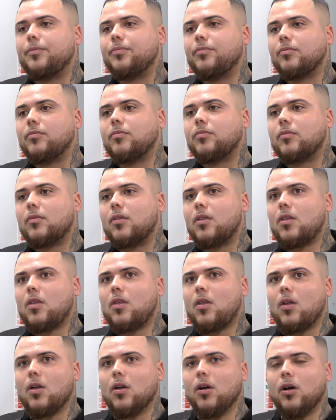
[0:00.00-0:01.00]
How old were you?
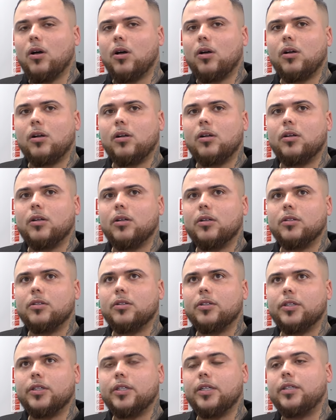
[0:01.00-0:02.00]
Uh,
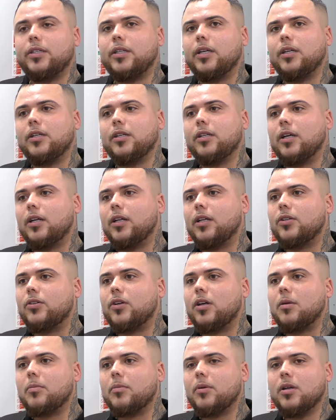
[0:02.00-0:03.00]
16 at the
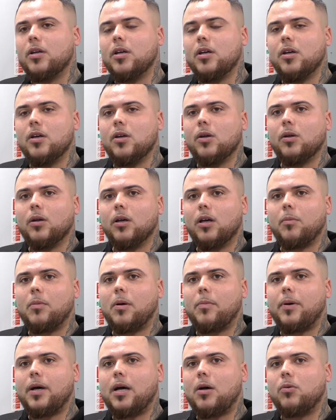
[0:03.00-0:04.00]
time, and
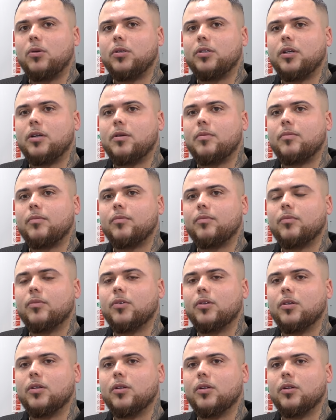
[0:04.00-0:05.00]
my pal was um,
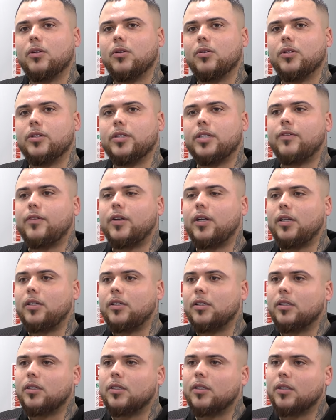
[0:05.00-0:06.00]

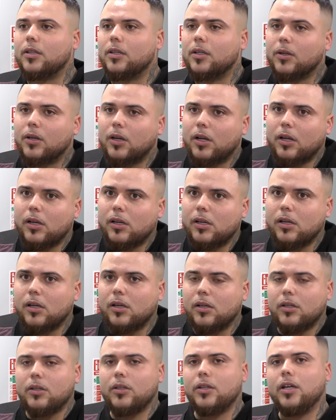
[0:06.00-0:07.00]
17. Uh,
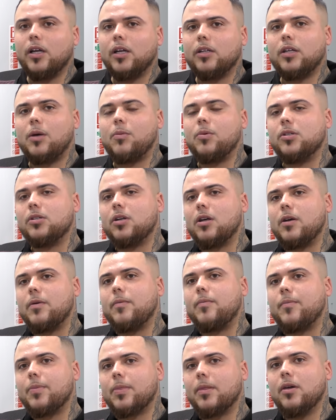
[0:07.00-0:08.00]
yeah, that was
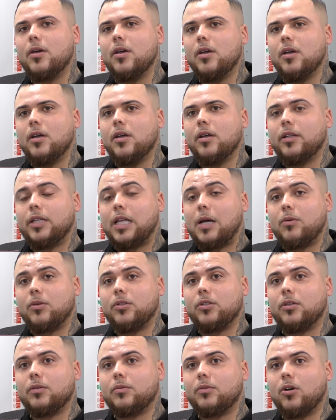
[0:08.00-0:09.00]
um, that
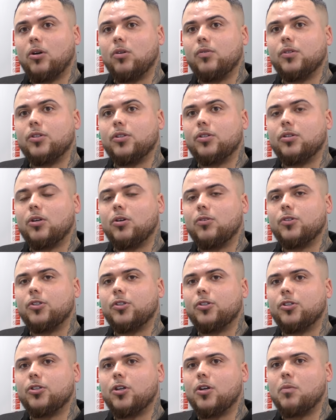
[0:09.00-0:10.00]
was a over, over
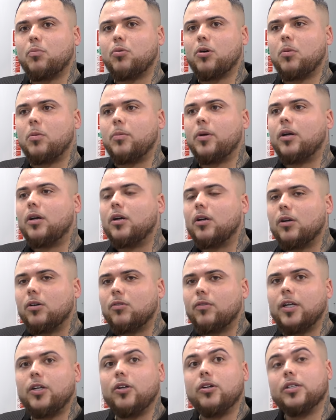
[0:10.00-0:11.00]
a uh, problem at a
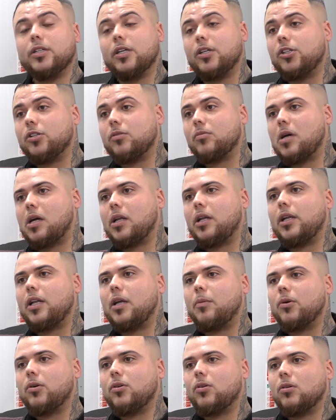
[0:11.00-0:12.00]
radio station around here,
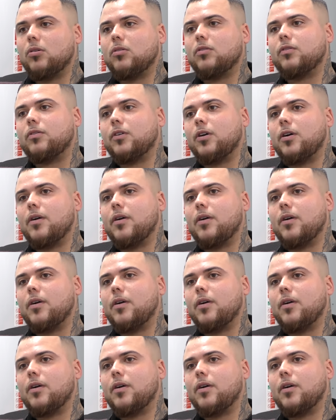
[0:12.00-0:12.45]
Ladbroke Grove.